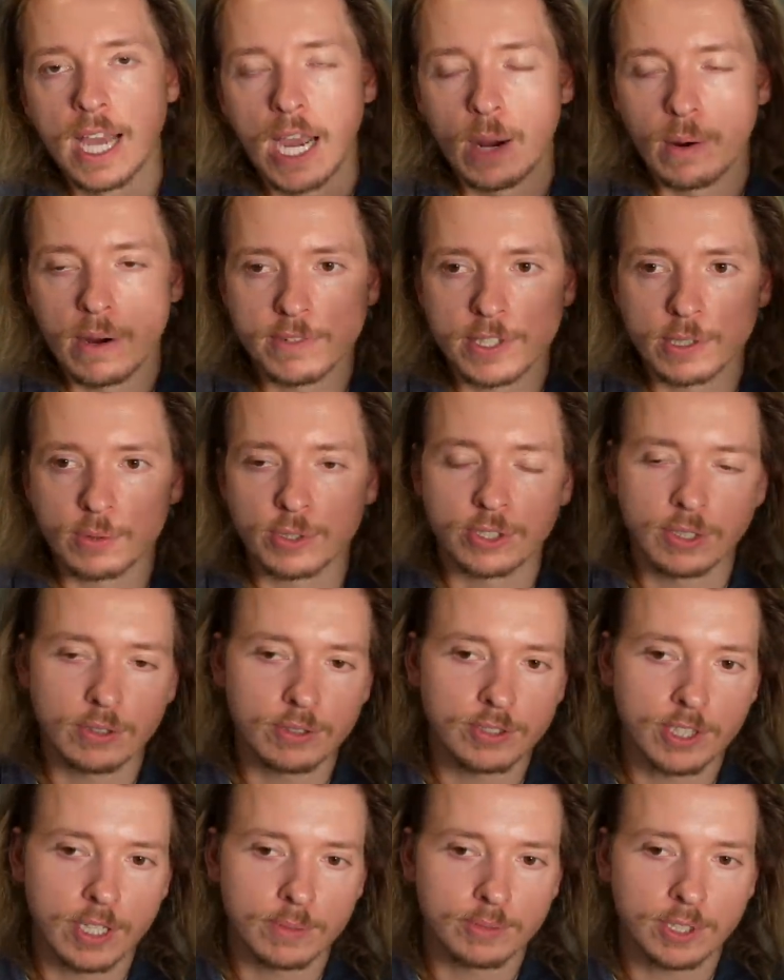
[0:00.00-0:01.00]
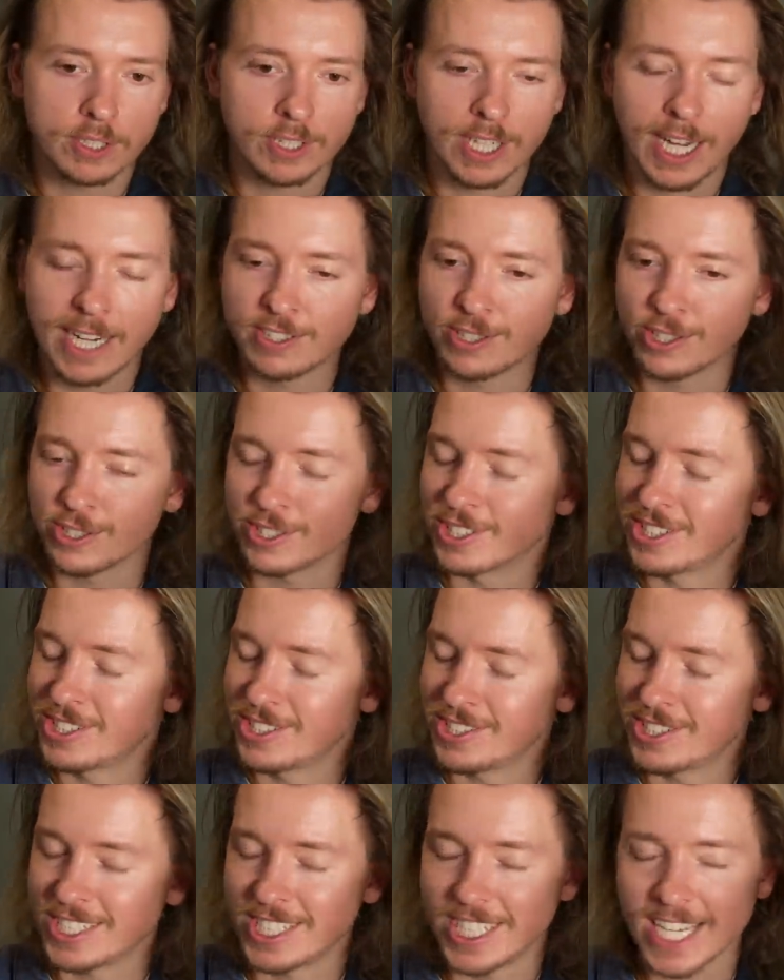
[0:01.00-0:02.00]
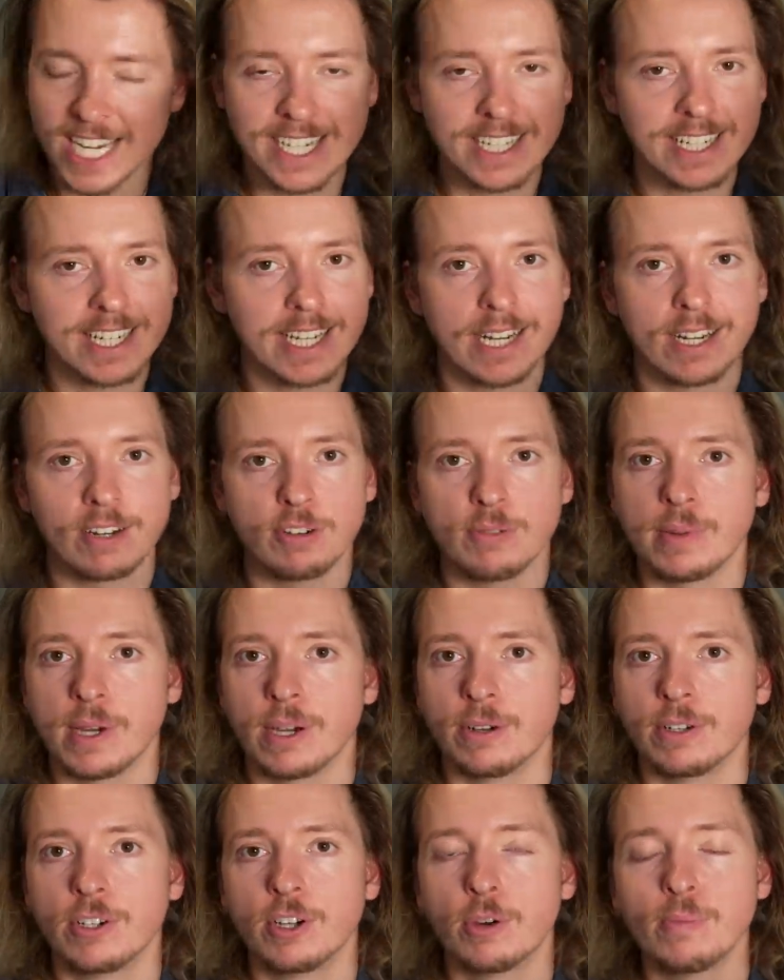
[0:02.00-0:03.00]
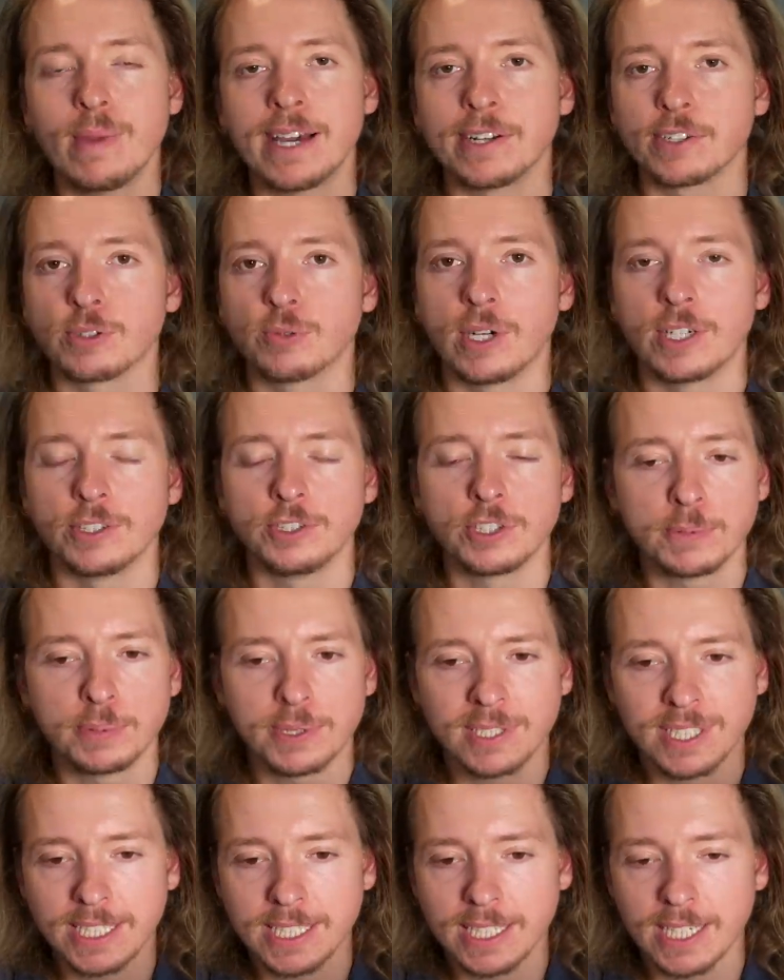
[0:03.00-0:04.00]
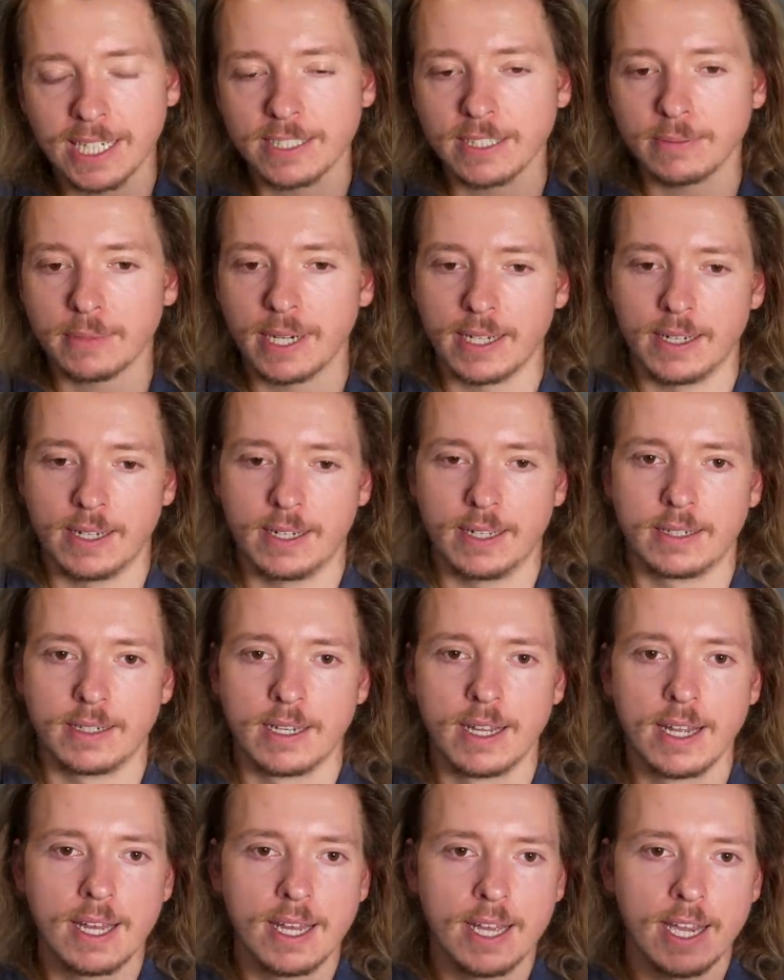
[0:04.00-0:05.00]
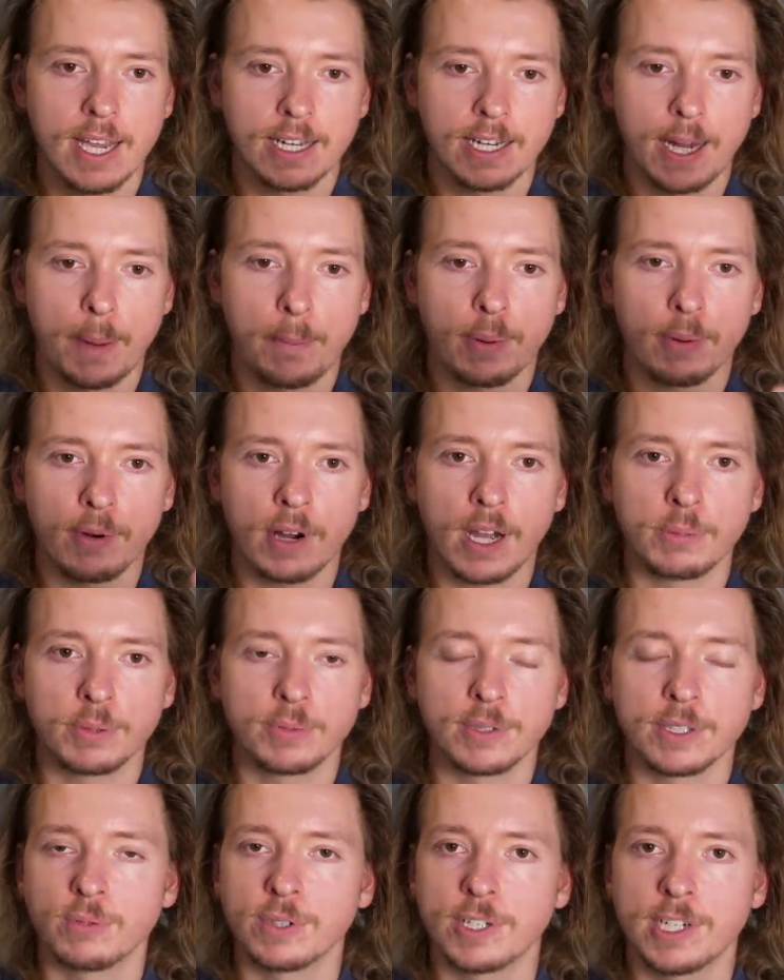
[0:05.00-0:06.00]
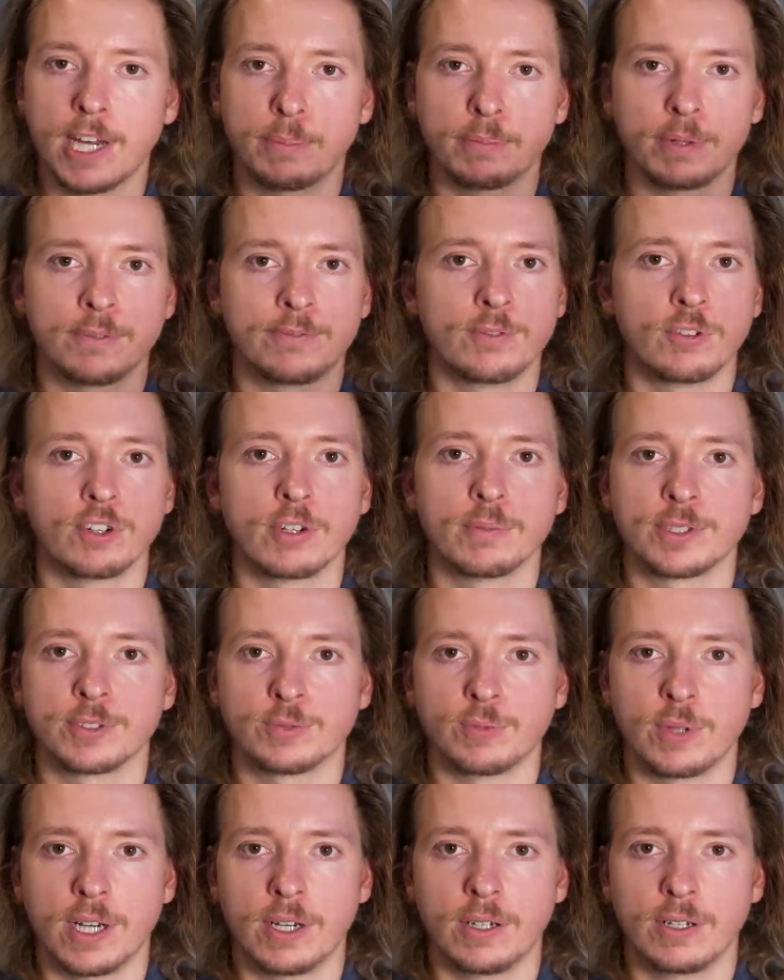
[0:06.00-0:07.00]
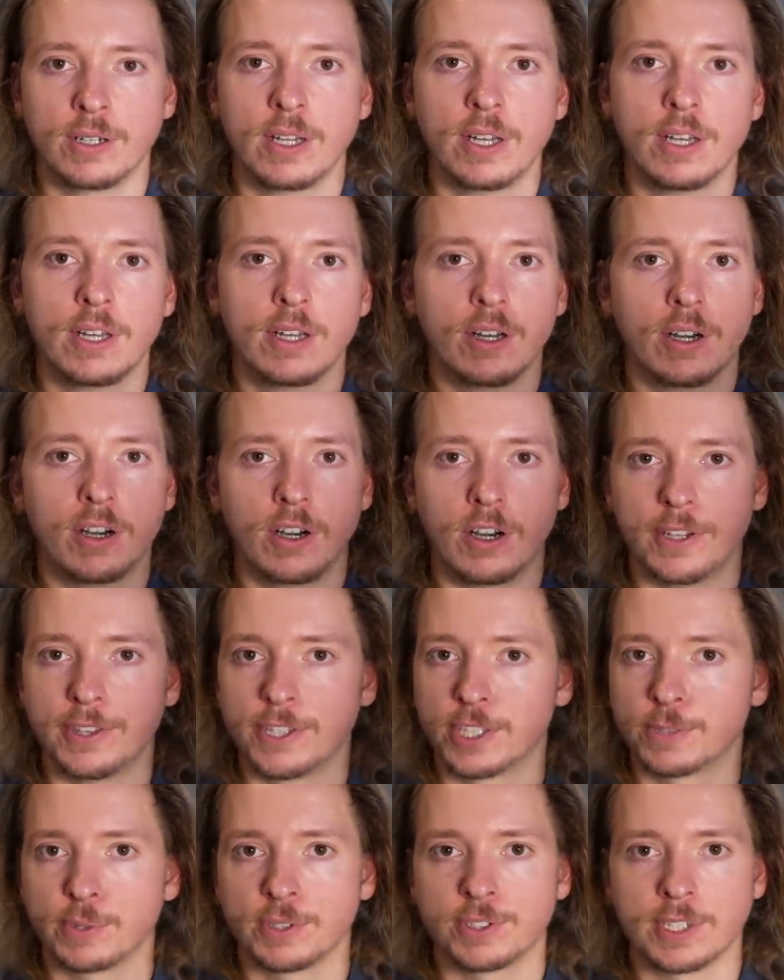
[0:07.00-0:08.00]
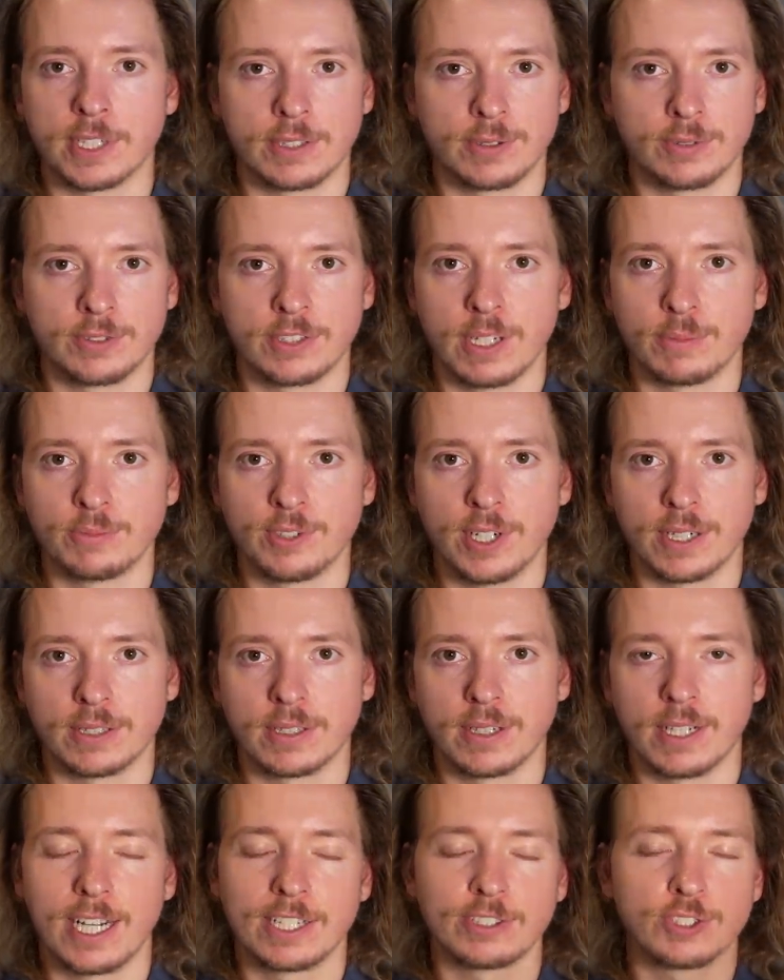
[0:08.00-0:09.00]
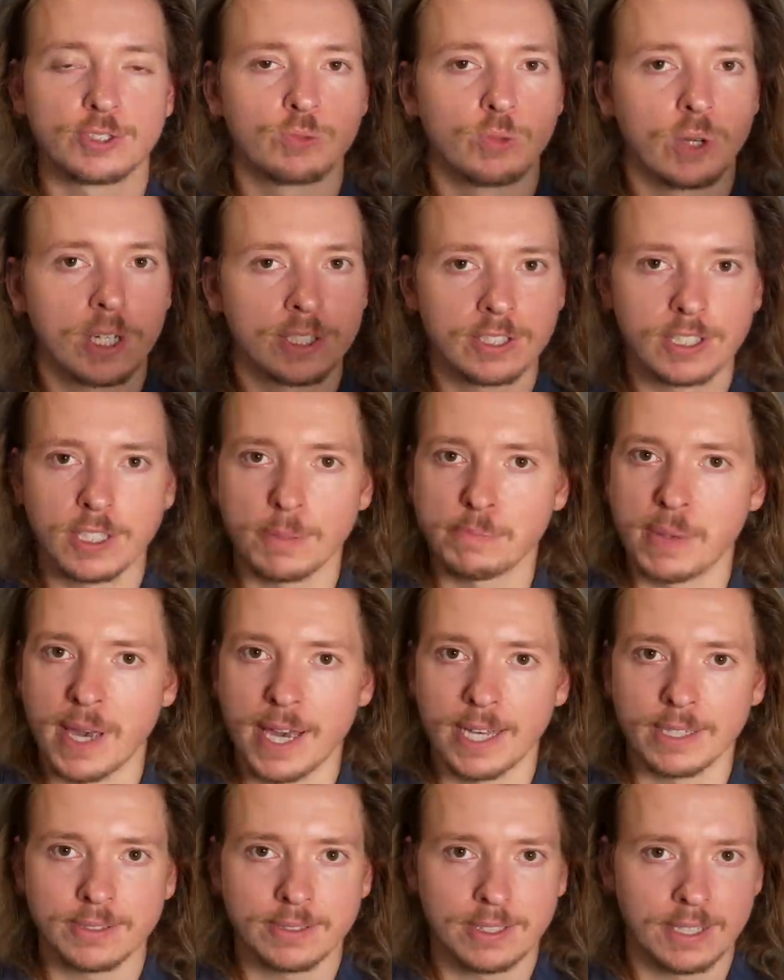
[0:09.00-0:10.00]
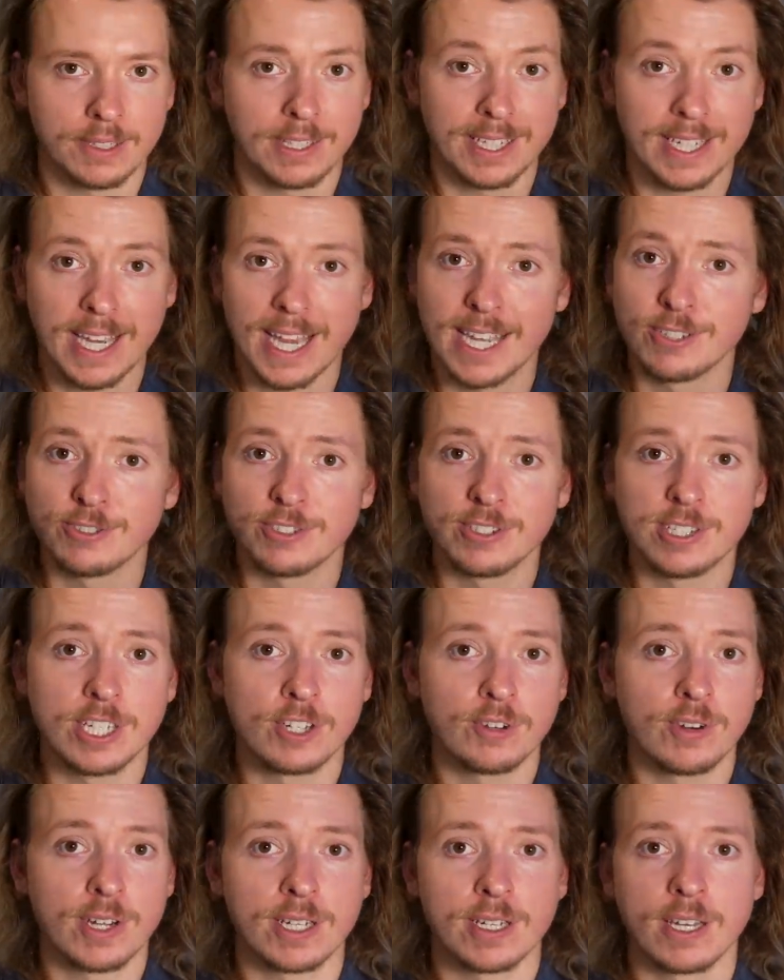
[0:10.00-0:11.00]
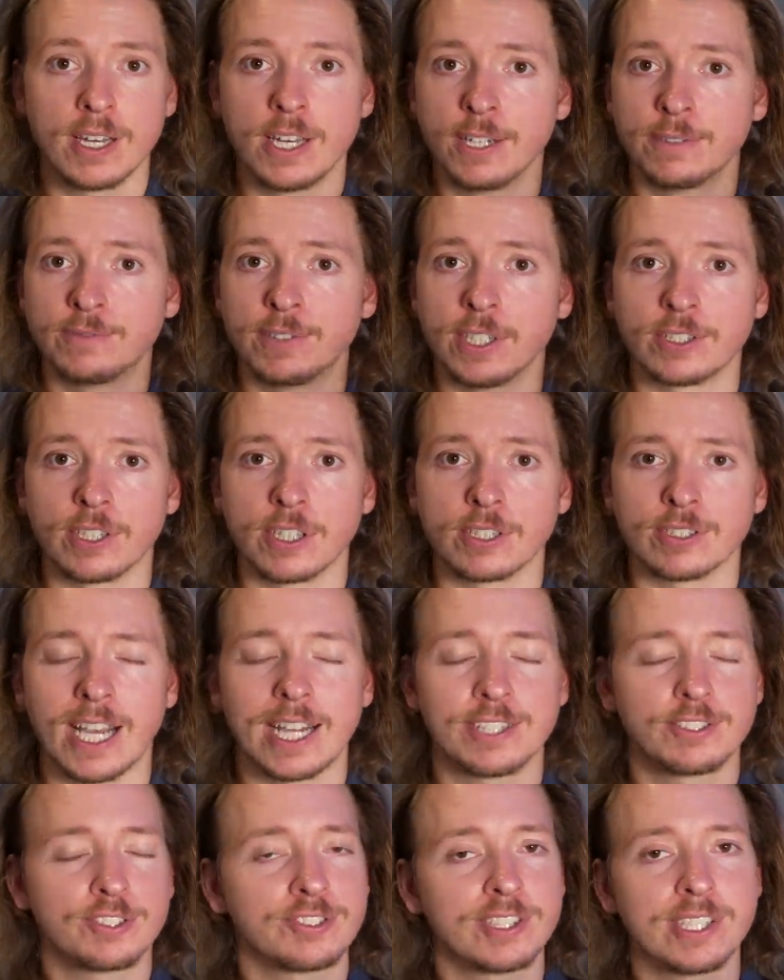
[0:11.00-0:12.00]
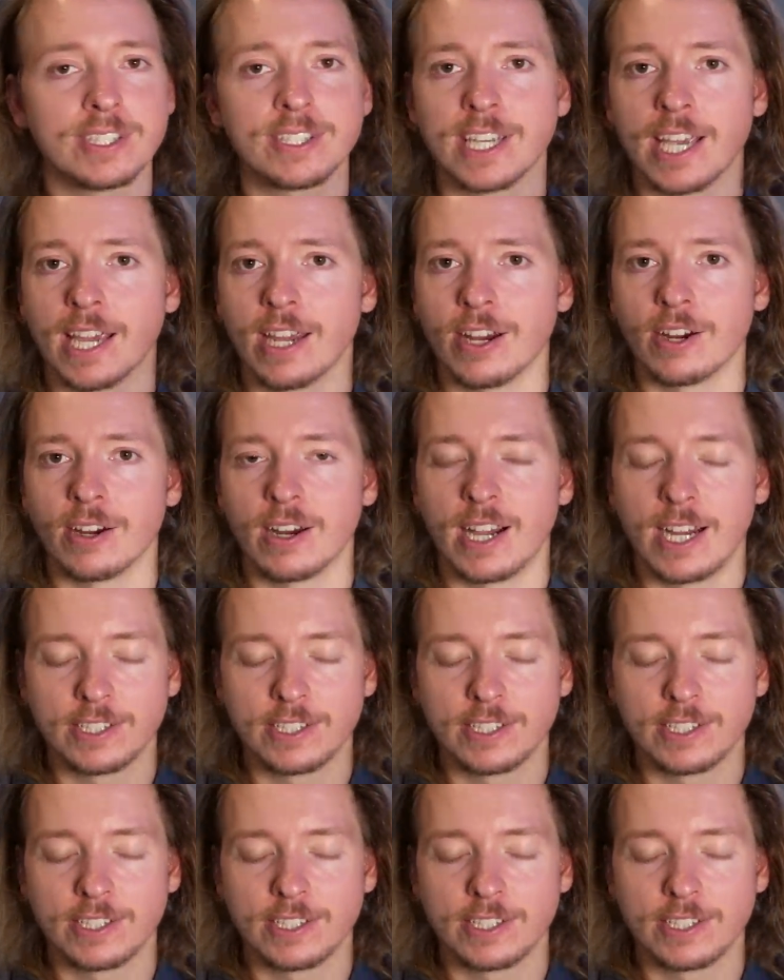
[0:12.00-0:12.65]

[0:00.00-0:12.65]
However, there were certain subjects I just didn't care about, no matter what. You could put a gun to my head and I probably would not perform as well on this particular subject. I just wasn't the best at like engineering, physics. I just didn't care.